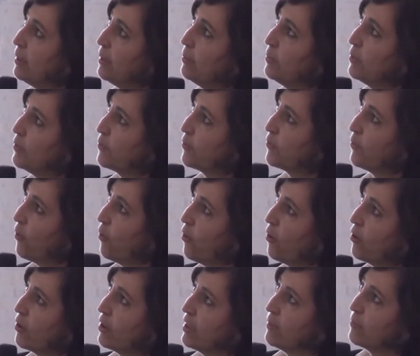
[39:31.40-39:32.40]

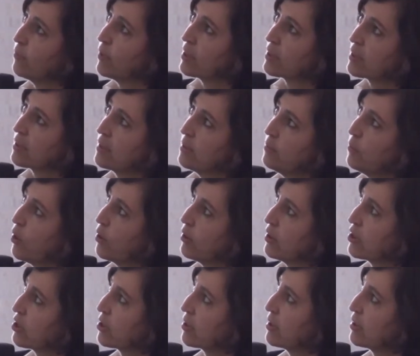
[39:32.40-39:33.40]
Before it was
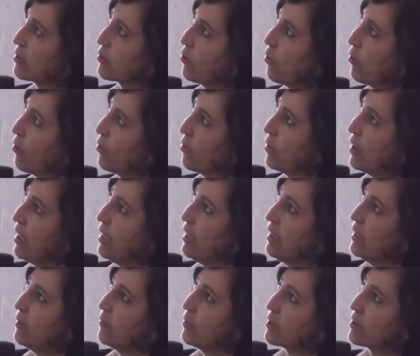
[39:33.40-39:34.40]
demolished, this whole
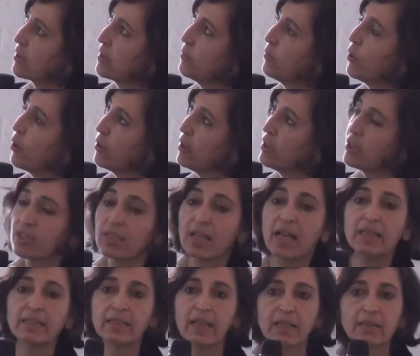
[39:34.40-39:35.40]
area was demolished,
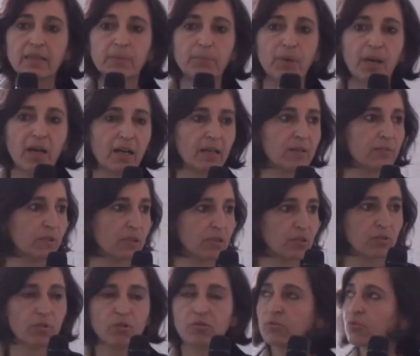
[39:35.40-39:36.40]
and then the park was
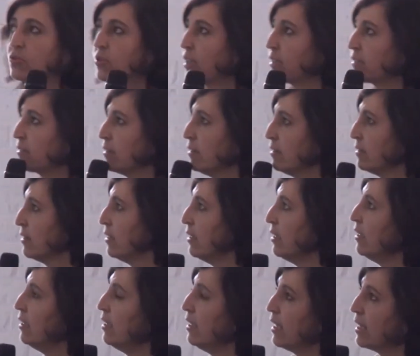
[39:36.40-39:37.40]
constructed
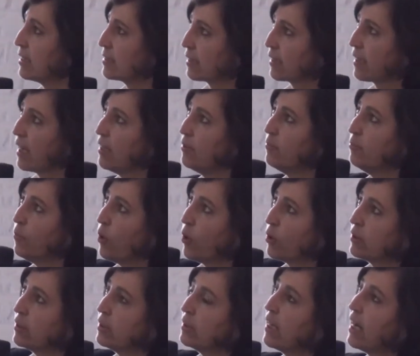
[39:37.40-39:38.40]
as a kind of
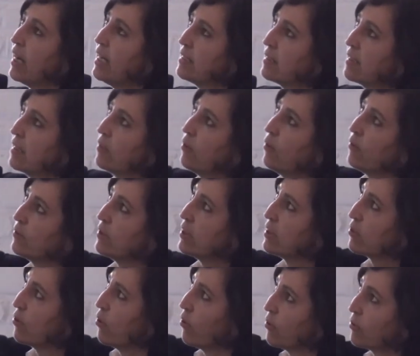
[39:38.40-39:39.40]
modernizing of
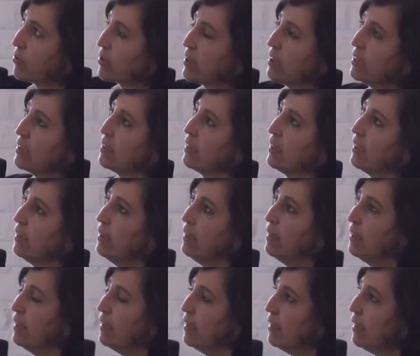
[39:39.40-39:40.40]
this whole city
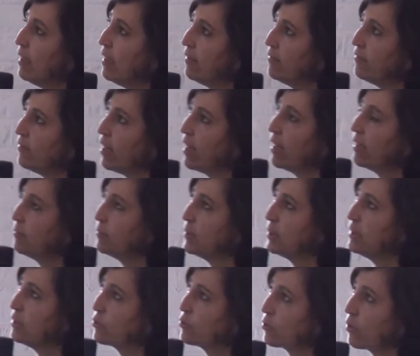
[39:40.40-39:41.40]

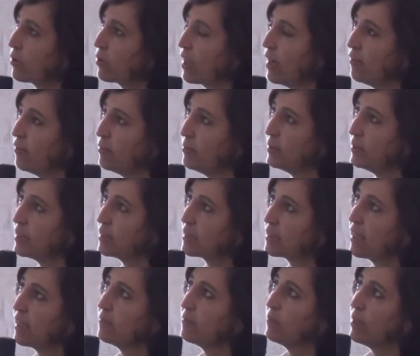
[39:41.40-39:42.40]
environment. So government
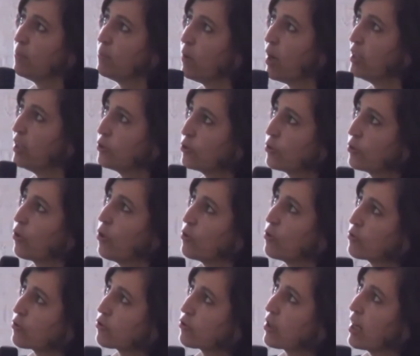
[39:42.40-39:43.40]
said, we want to
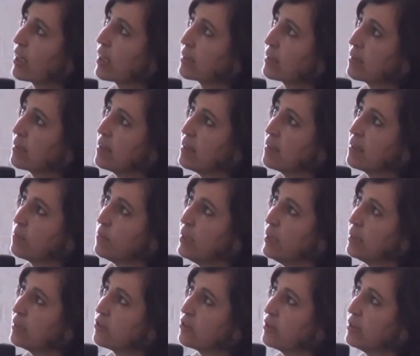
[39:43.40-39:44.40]
construct these
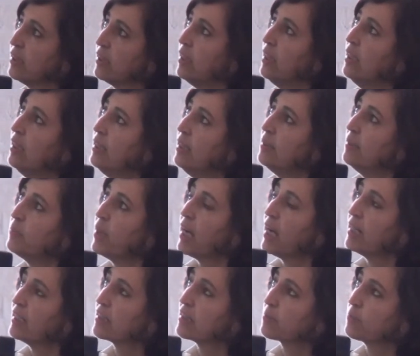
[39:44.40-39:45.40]
military
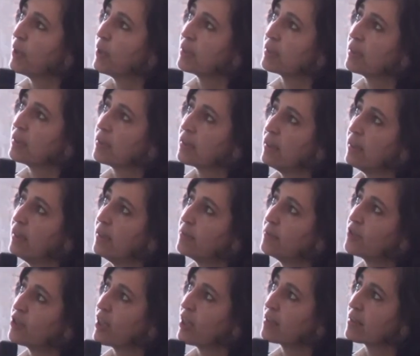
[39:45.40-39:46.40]
barracks,
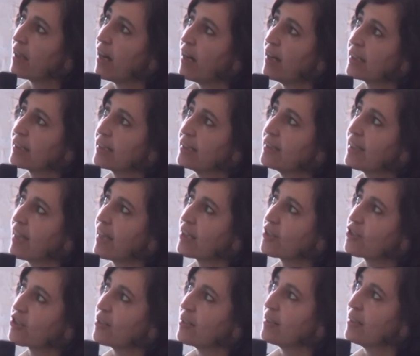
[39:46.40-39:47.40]
but just
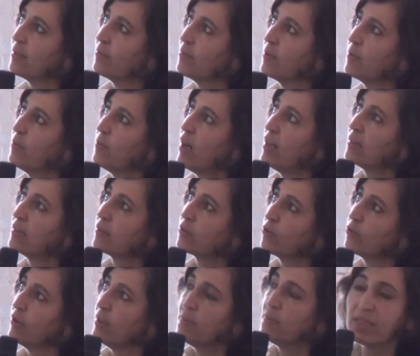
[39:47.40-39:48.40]
architecturally we want
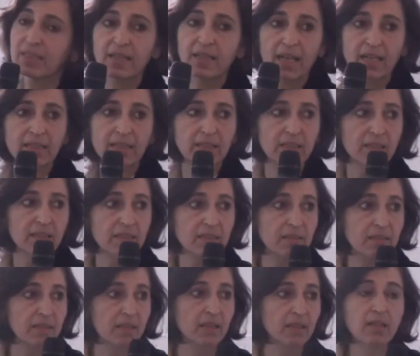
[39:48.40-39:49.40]
to imitate
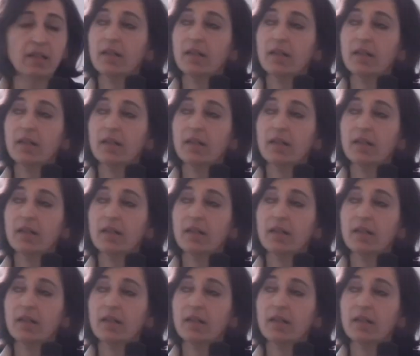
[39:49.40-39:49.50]
this.